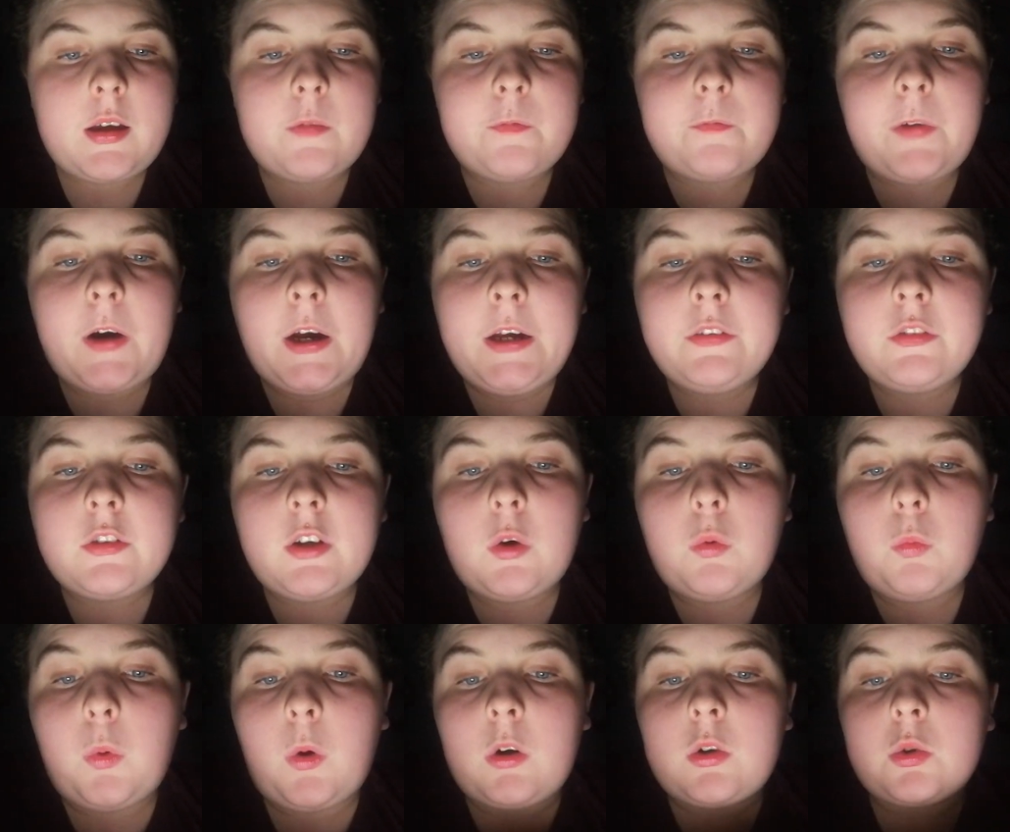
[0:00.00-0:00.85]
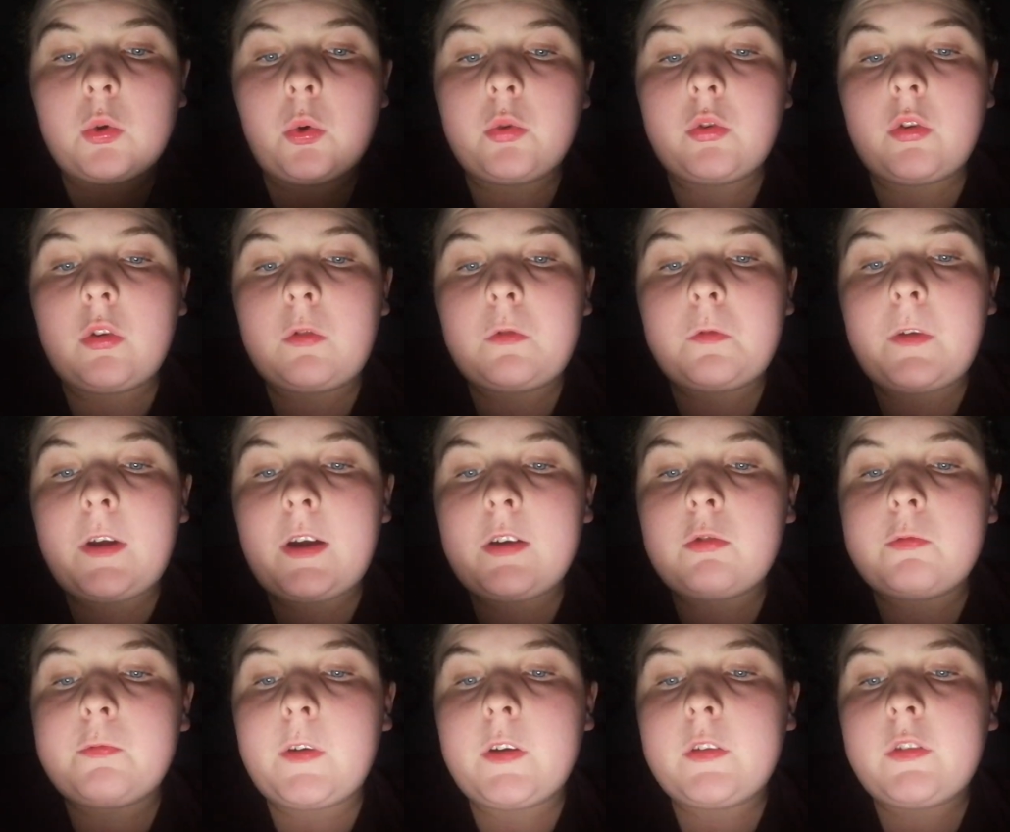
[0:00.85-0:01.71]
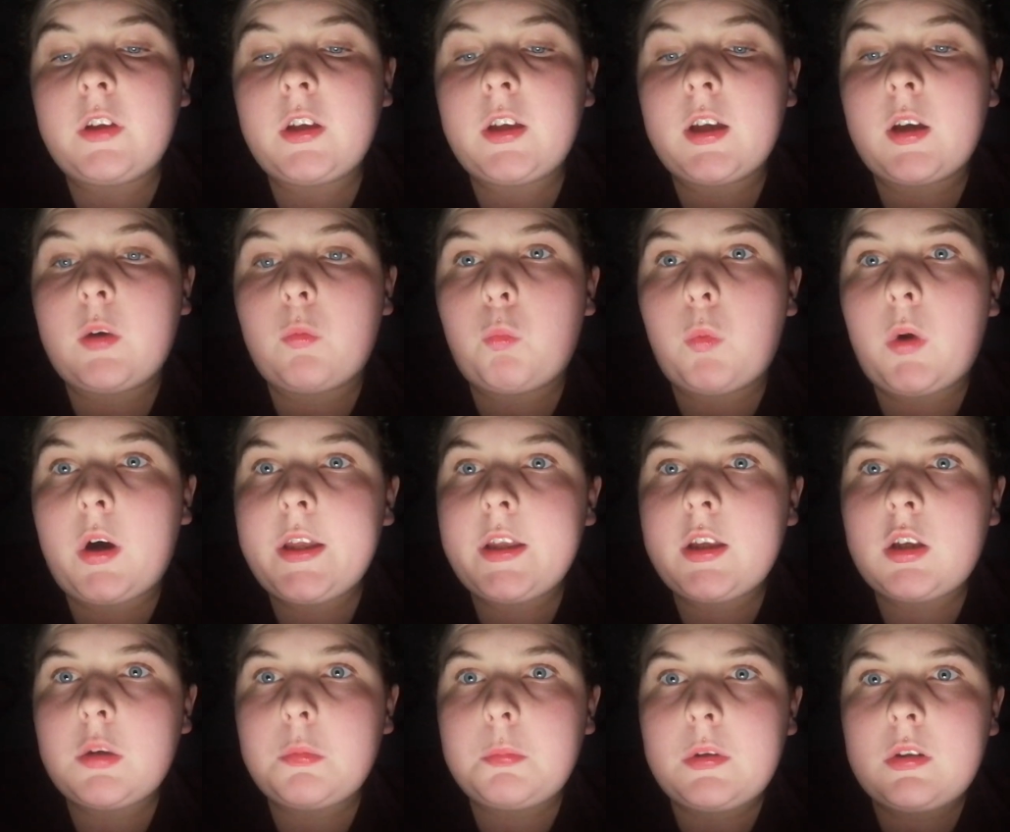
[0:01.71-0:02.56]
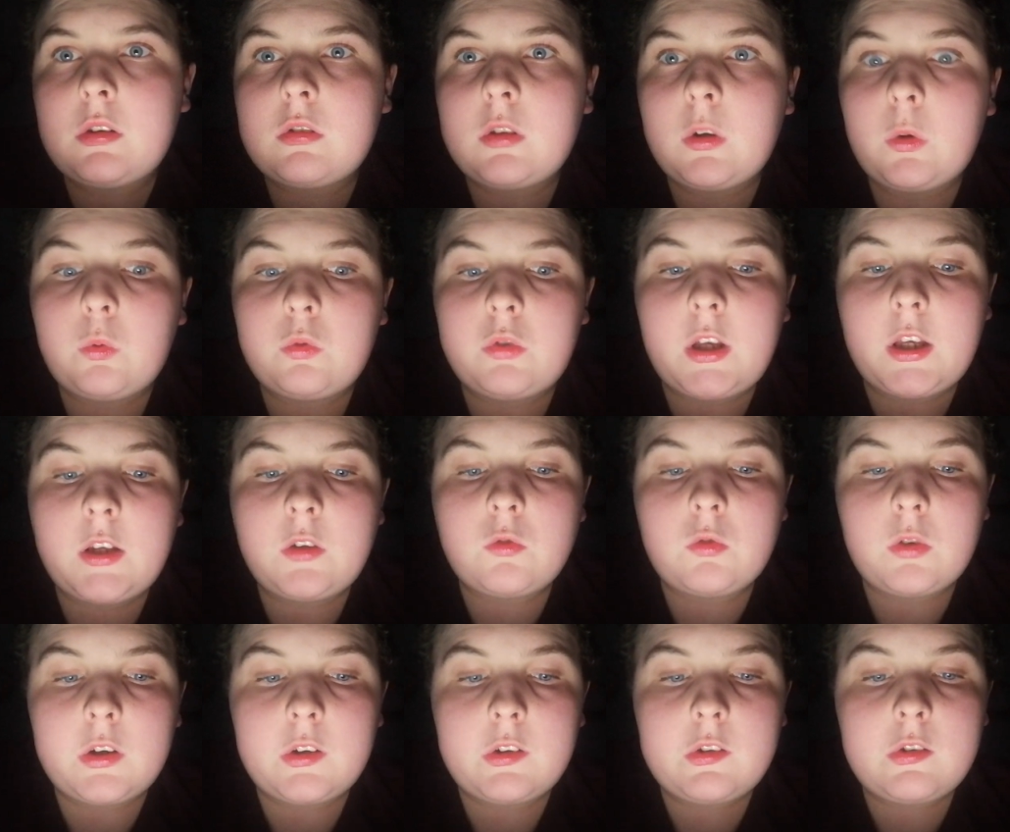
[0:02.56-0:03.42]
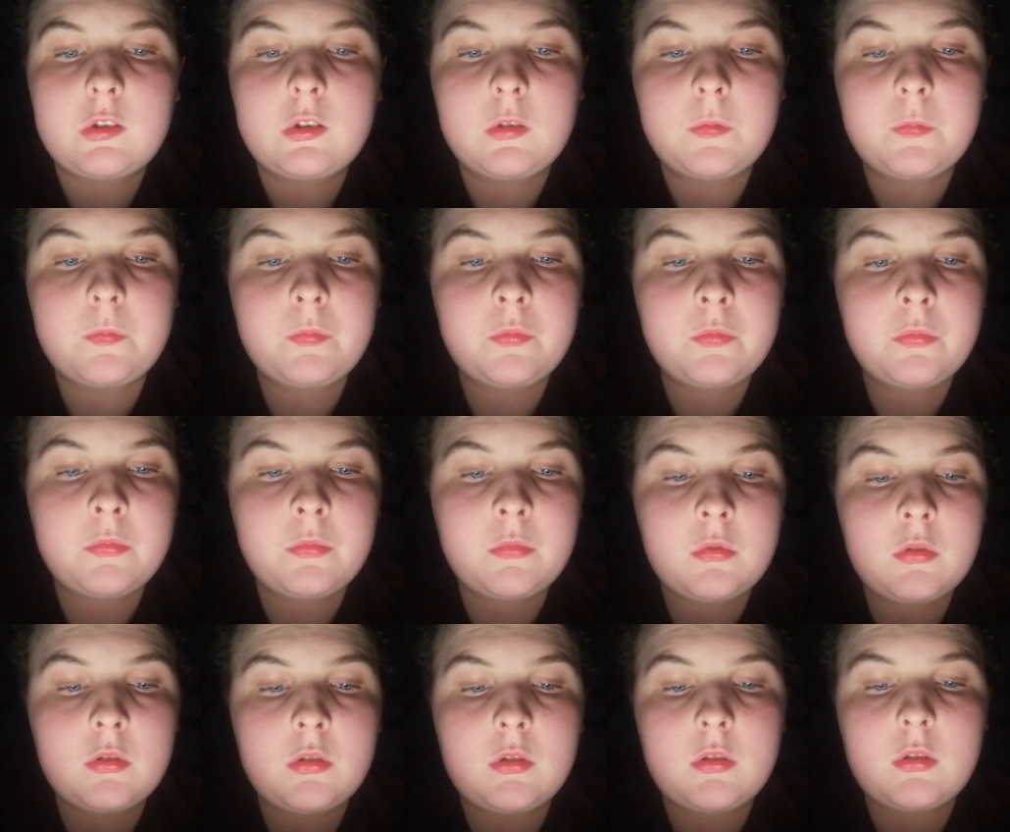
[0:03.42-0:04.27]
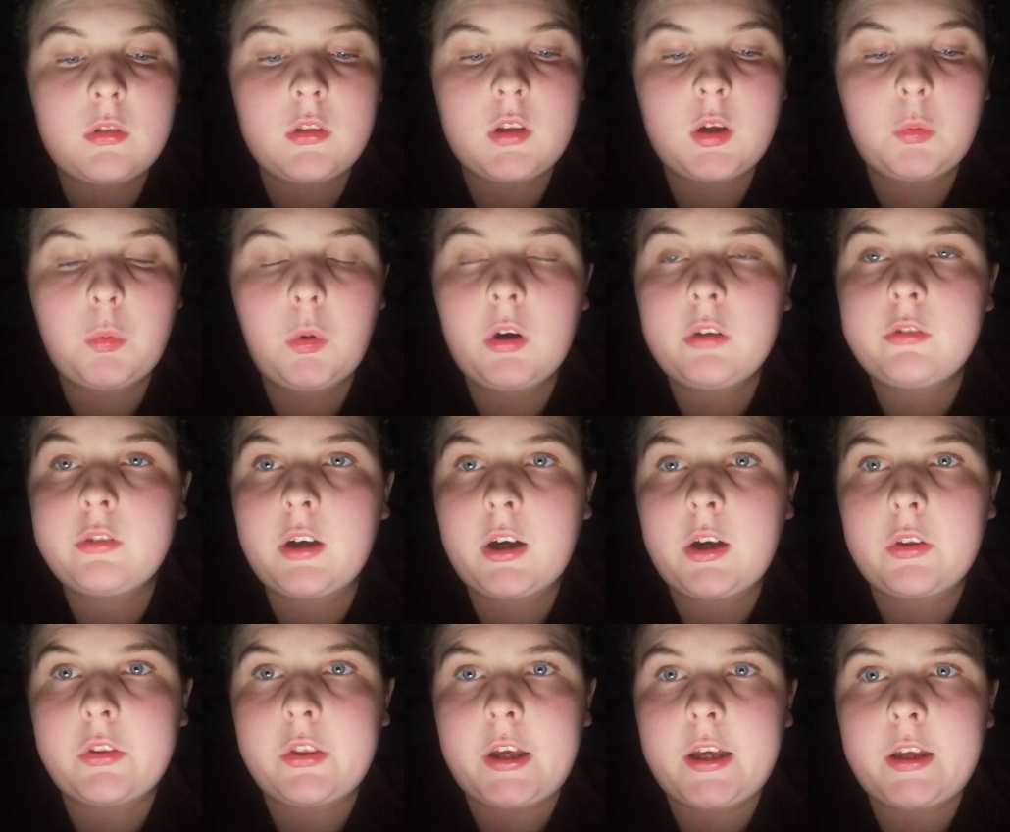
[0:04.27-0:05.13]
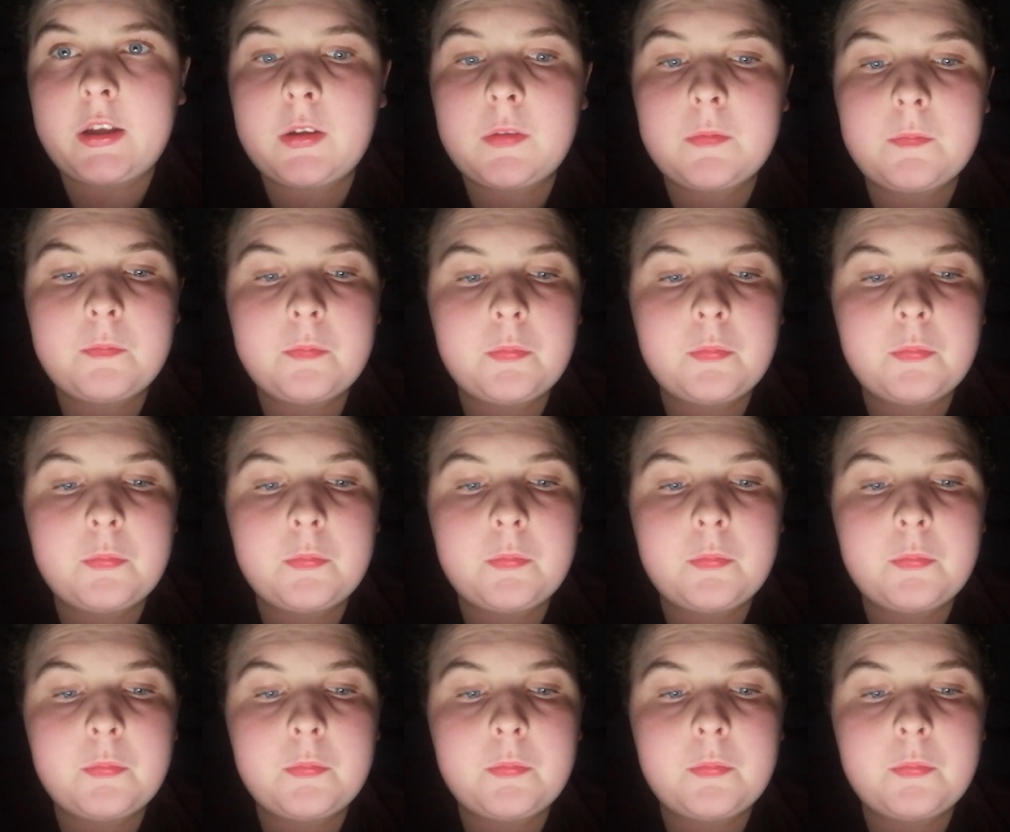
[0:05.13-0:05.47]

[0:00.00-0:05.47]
Find out what causes flash flooding and why it can be so dangerous. Now, what are they?